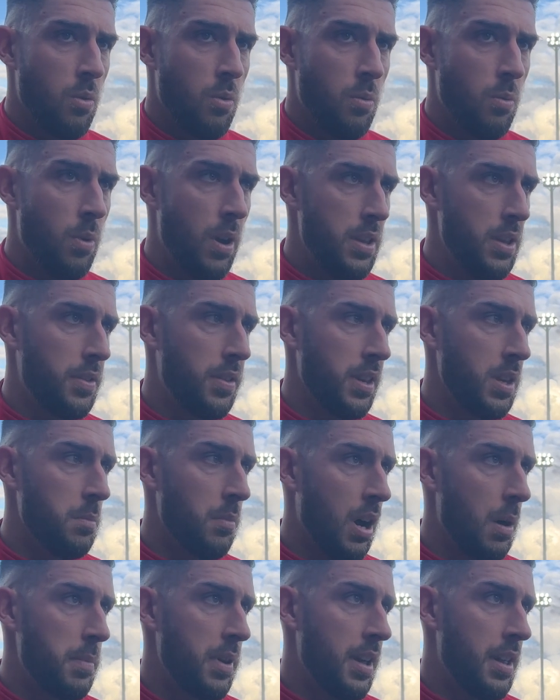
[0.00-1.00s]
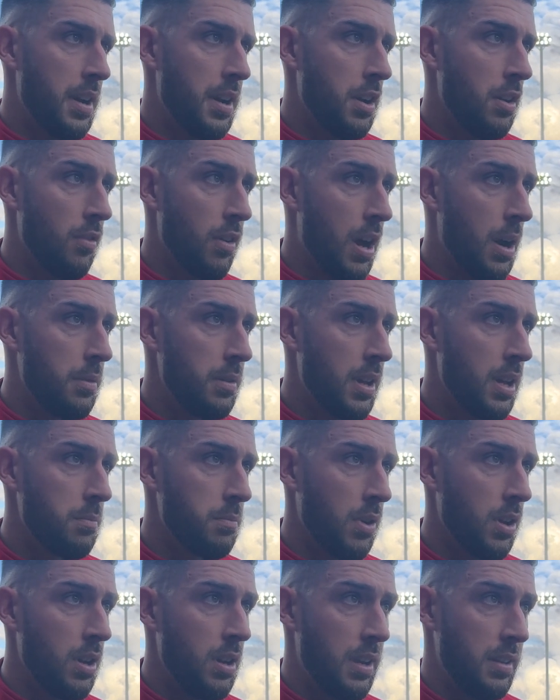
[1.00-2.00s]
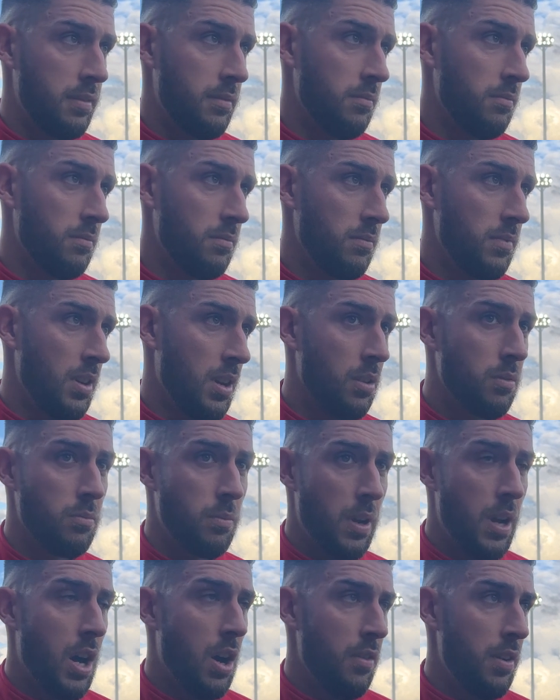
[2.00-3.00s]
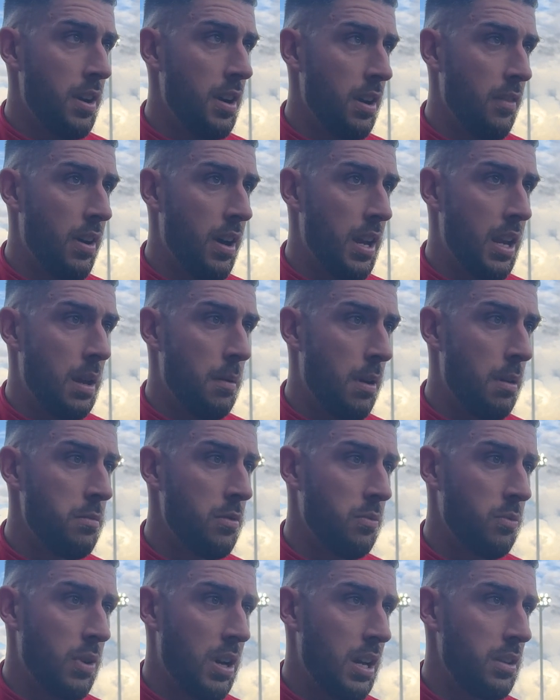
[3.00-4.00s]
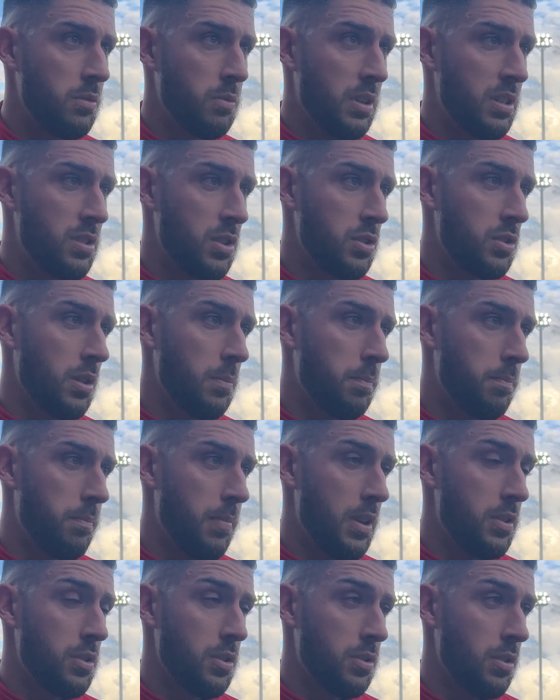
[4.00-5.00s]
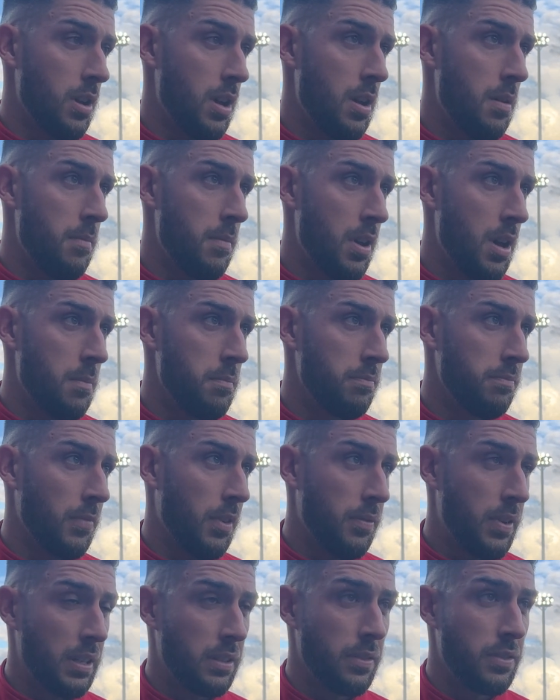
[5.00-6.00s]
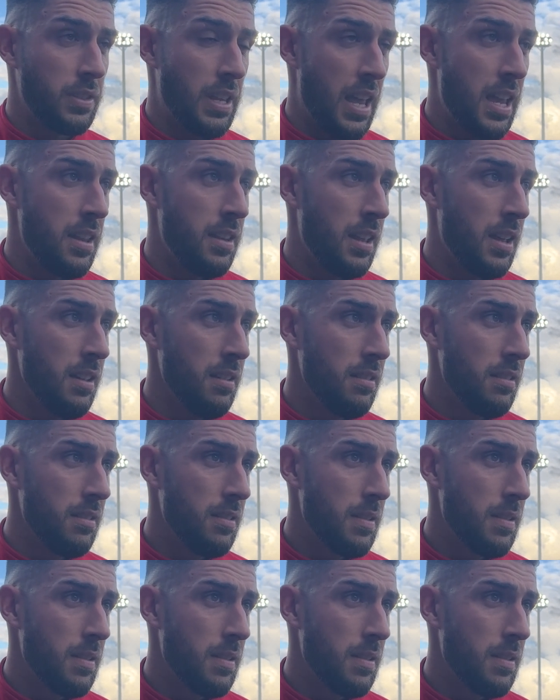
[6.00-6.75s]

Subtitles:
where you think you might be in and around it. But listen, you know, we are in and around at the moment. It's just a fact of staying there.